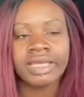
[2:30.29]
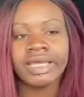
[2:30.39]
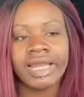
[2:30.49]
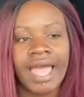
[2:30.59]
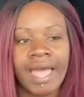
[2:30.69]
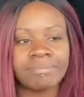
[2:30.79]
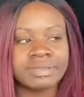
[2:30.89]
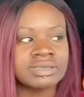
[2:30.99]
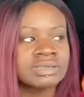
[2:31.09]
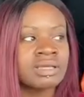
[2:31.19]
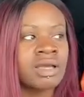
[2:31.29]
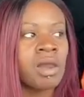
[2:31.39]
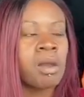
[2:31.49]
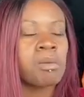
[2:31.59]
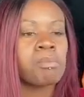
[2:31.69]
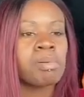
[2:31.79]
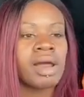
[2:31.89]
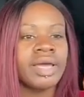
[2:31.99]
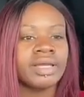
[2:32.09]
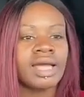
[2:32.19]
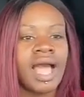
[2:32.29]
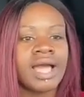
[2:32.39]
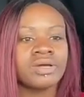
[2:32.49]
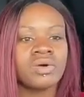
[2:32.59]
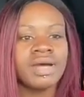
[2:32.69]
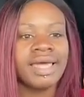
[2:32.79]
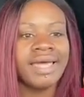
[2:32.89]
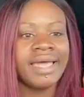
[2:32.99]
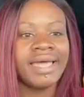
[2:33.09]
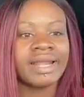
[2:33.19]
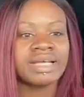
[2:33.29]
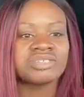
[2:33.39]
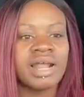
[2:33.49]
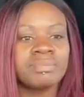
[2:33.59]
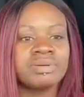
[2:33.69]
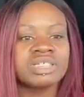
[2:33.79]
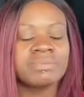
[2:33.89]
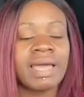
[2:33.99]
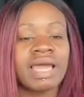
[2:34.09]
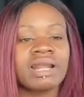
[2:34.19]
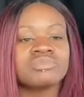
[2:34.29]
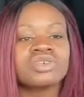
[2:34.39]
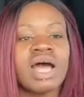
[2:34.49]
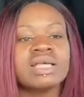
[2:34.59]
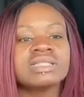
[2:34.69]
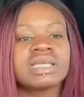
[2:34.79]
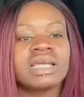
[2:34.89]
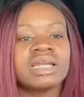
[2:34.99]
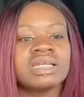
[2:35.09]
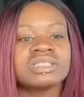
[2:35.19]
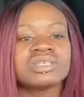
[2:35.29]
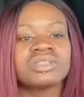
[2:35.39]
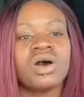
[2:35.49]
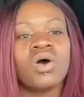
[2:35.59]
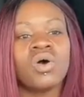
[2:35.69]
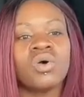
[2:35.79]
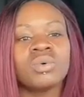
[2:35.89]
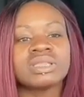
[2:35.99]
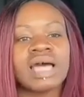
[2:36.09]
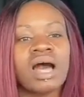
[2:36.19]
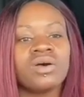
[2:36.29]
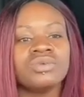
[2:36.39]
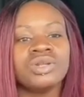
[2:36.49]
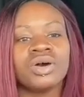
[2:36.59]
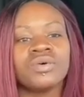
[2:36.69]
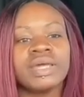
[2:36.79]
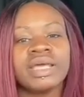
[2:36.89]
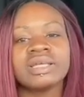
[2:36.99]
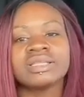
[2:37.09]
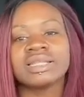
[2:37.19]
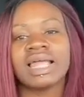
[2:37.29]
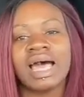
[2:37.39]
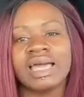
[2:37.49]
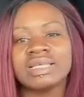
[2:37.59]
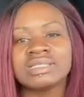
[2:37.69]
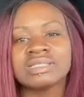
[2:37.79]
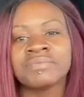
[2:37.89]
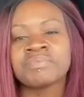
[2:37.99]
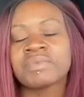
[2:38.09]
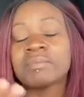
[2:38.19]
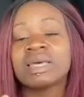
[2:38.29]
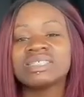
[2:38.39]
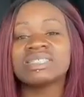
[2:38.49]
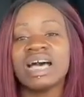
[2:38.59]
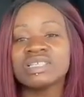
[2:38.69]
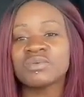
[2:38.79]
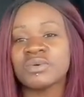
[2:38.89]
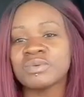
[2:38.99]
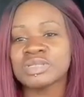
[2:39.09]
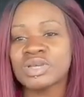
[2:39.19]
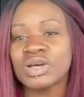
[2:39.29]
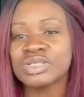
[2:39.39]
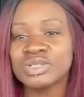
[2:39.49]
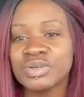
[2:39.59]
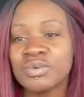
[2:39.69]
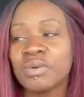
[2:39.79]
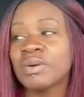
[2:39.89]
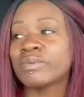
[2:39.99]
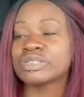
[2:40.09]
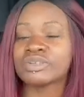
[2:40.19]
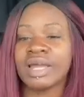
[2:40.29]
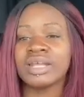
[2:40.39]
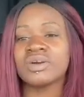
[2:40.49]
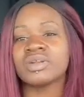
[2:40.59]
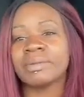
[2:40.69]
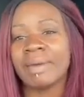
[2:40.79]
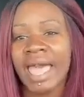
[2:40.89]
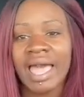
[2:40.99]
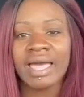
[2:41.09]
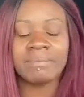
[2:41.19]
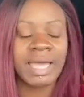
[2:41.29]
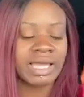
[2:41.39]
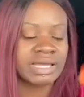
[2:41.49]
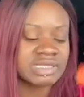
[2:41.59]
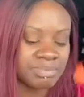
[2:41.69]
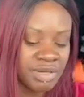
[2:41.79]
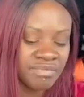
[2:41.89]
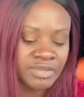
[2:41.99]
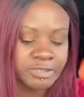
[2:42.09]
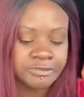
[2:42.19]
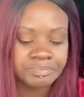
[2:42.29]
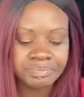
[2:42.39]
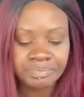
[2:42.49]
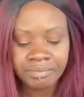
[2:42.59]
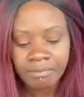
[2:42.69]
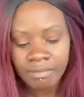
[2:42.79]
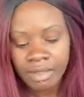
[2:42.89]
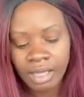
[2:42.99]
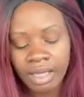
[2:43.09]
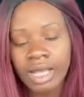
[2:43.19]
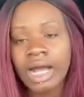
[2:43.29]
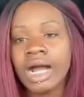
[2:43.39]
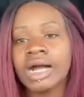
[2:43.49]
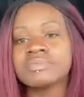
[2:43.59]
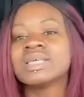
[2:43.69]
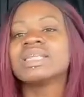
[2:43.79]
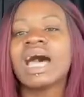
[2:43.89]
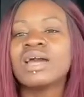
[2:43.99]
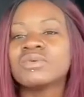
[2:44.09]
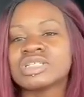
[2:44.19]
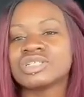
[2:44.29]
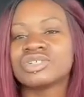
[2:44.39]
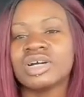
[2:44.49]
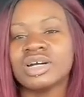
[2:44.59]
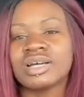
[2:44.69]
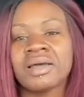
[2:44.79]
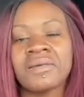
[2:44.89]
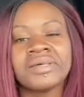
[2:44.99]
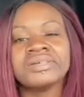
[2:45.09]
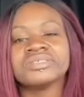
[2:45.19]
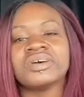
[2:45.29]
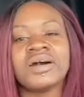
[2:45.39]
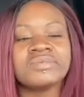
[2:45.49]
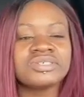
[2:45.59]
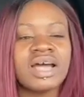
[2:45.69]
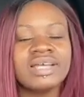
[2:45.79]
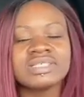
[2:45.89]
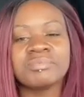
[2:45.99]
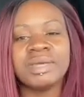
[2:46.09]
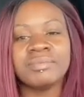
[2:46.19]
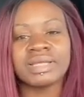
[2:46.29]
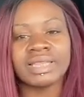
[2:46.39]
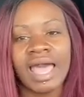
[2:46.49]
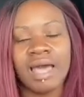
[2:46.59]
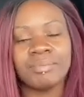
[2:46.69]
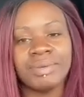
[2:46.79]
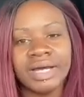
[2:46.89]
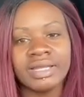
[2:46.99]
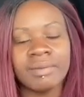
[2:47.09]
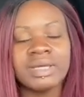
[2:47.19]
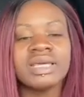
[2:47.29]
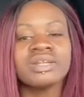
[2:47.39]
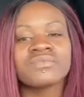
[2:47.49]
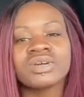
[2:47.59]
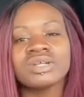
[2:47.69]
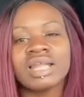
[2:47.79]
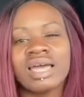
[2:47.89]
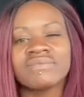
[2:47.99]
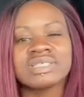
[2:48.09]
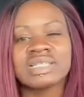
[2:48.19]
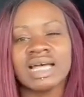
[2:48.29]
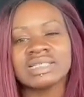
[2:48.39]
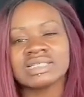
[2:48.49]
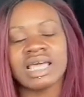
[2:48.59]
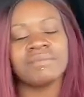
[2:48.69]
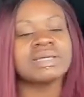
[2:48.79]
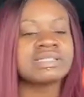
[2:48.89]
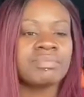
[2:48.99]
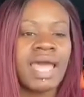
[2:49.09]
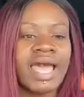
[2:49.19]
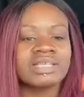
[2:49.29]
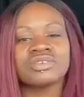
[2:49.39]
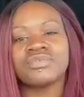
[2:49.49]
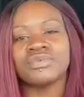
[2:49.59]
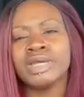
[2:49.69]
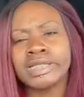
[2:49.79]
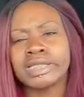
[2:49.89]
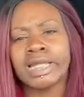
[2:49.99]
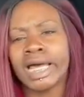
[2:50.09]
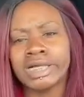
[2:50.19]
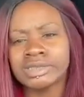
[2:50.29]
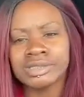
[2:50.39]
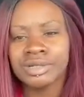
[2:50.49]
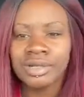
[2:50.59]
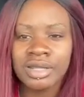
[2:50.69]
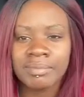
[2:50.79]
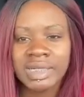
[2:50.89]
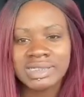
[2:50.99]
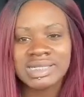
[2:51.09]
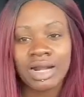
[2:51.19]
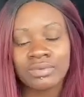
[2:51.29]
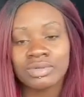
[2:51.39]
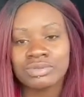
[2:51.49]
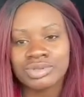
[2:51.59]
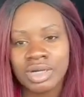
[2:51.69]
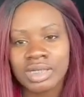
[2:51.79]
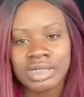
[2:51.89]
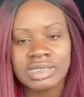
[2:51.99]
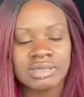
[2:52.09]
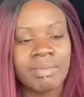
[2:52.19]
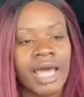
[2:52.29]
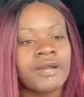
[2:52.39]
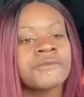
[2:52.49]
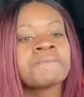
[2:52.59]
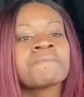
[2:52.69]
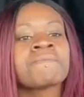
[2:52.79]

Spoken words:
It happens, but I go ahead and I try to push it back, and I'm trying to get it into the hole without, you know, hitting the lines, because that's what we were taught to do when we were training on the pad back at Springfield. The line was a truck, so I was trying to mimic that, but I mean, in real life it's not the same as a pad. So if you hit the lines, I mean, it's not a real truck, it doesn't matter.